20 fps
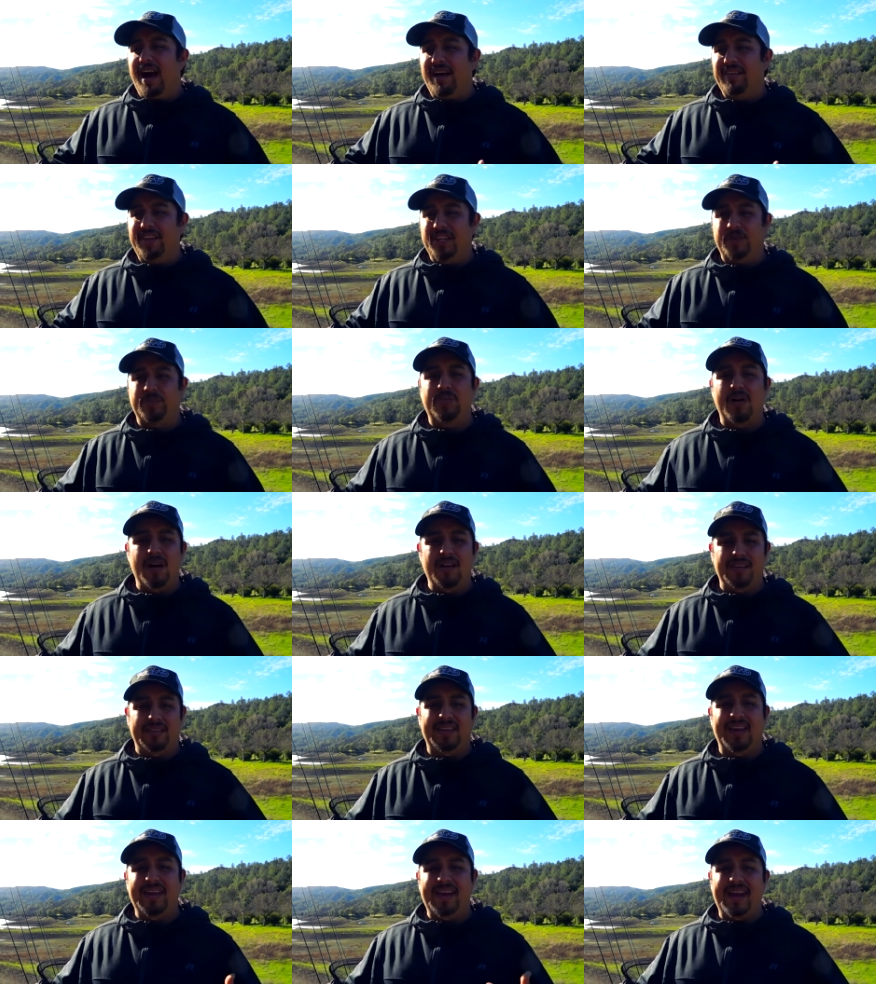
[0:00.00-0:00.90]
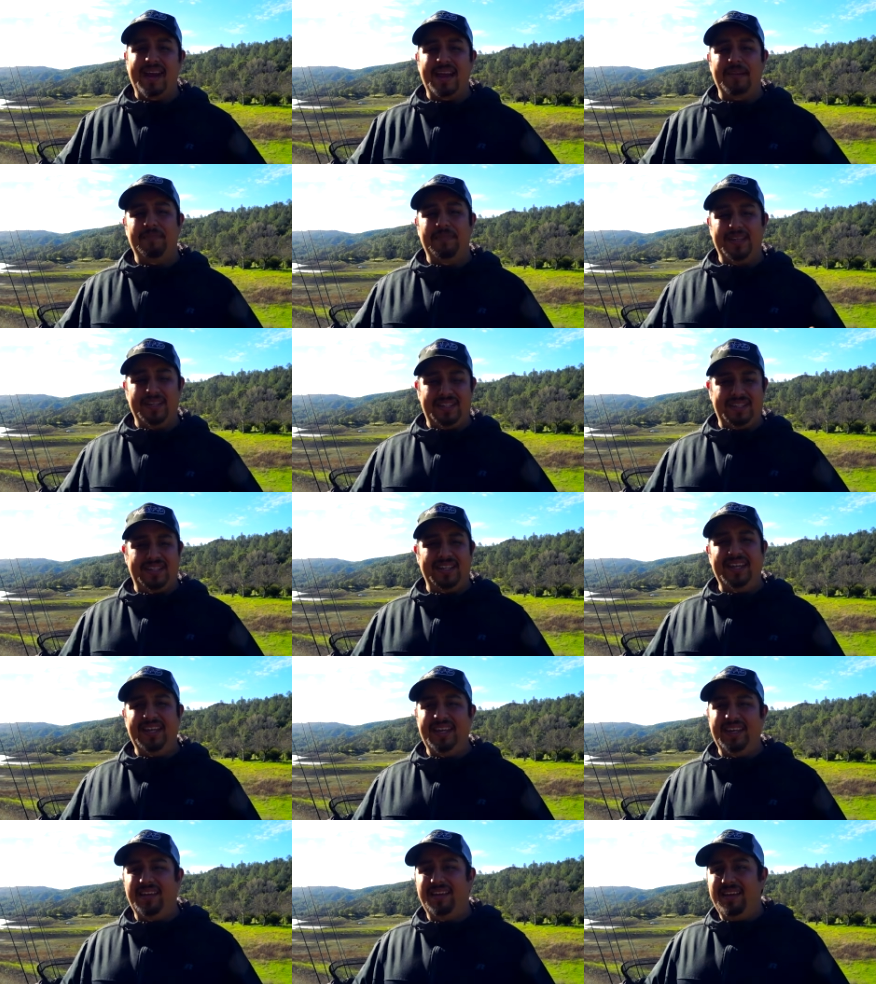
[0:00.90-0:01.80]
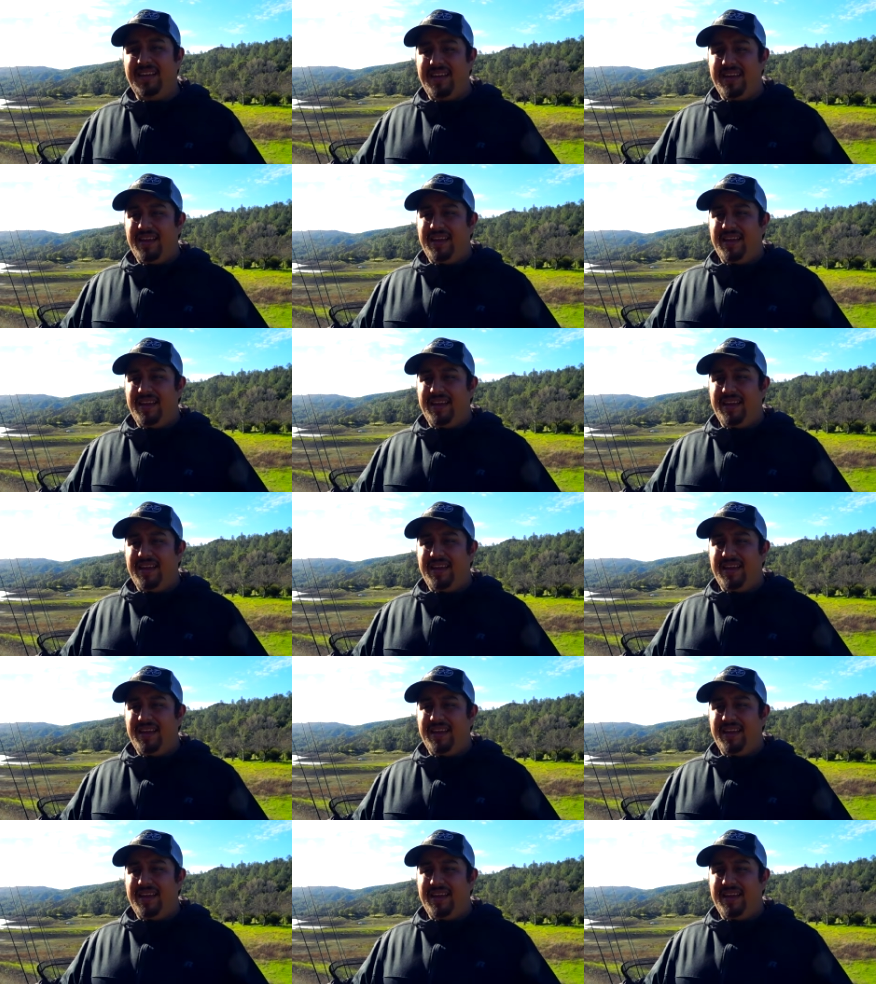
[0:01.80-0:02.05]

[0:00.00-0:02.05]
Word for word: this product that I had been seeing.